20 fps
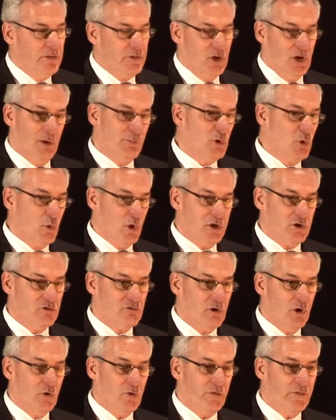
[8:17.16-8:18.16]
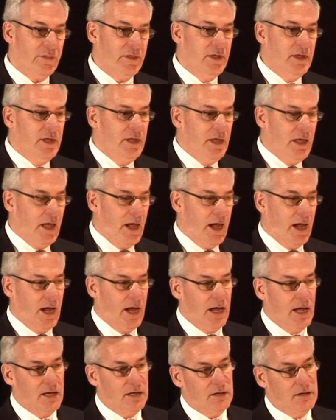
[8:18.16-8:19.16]
the number one growth.
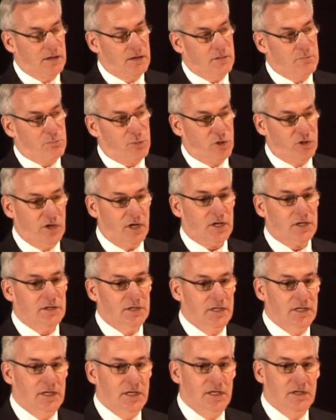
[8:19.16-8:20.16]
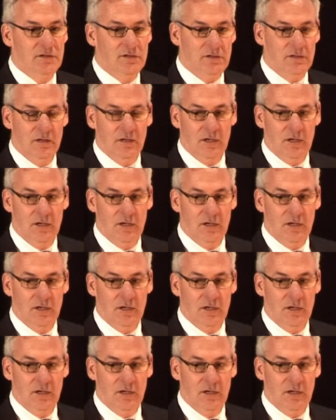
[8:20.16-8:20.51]
And particularly,